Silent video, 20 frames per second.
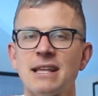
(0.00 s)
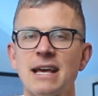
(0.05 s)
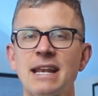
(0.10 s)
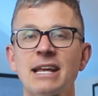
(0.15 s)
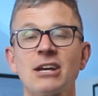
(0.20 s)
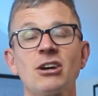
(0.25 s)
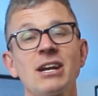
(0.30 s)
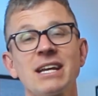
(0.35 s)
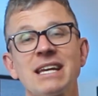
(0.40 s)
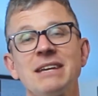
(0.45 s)

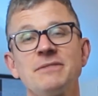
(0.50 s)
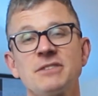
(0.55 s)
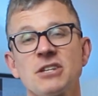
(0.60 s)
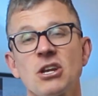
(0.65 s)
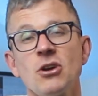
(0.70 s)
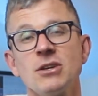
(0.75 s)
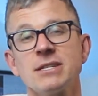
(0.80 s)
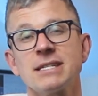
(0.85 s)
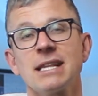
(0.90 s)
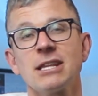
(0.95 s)
And it kind of gives the
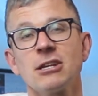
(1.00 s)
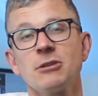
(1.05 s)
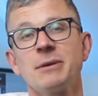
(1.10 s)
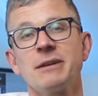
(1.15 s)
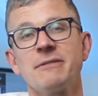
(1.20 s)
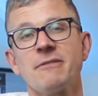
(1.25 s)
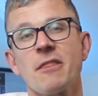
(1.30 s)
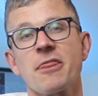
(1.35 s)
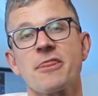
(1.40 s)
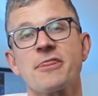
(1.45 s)
notes a little
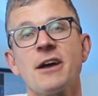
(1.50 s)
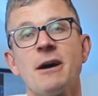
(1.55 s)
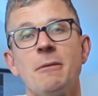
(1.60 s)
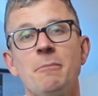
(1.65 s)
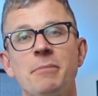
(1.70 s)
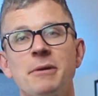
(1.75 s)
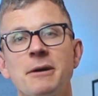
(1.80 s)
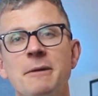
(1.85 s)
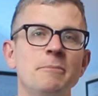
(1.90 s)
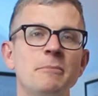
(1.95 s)
bit of a
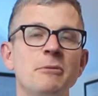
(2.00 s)
thump.